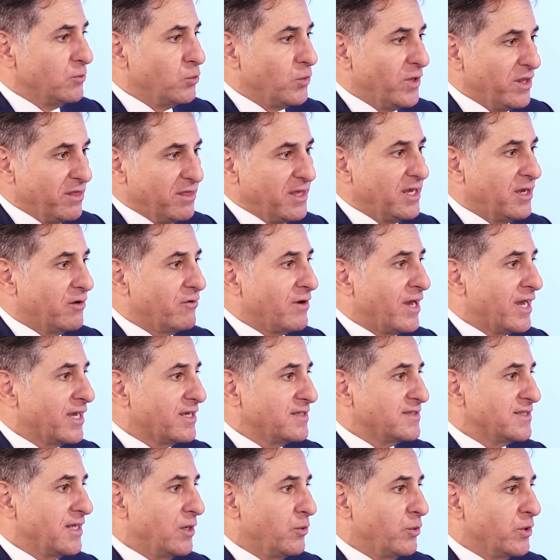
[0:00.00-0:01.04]
One thing at
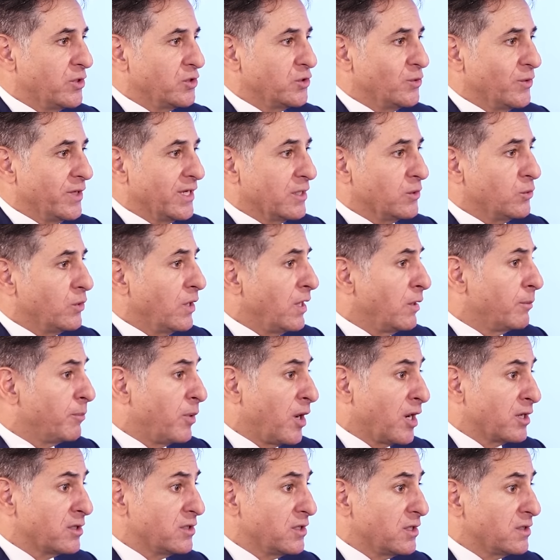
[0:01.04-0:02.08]
RAKEZ that we're doing, and our
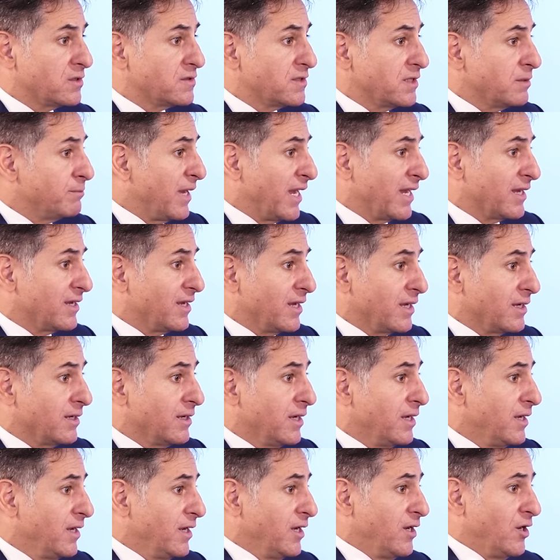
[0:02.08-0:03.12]
partners in banking,
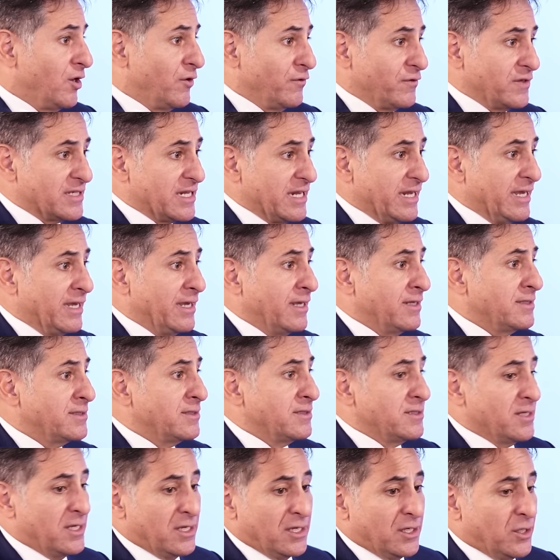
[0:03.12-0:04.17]
obviously,
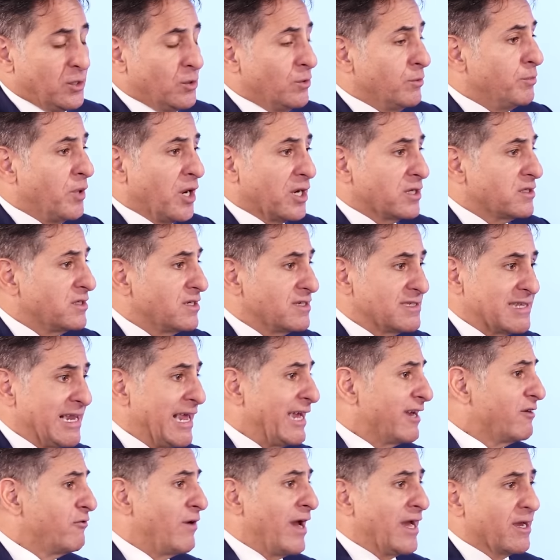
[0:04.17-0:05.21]
is partners
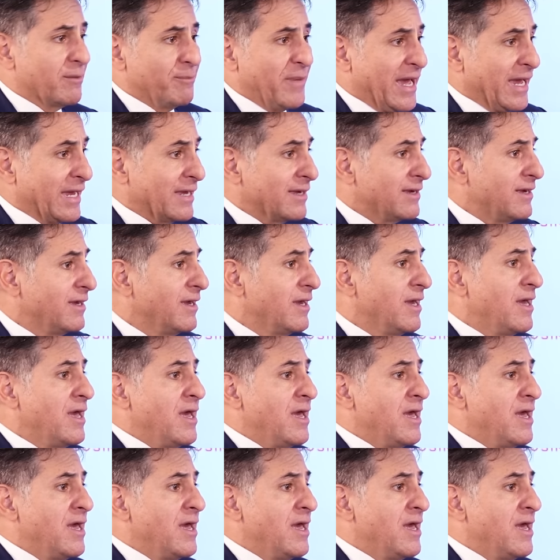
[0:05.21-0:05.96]
like RAKEZ Bank,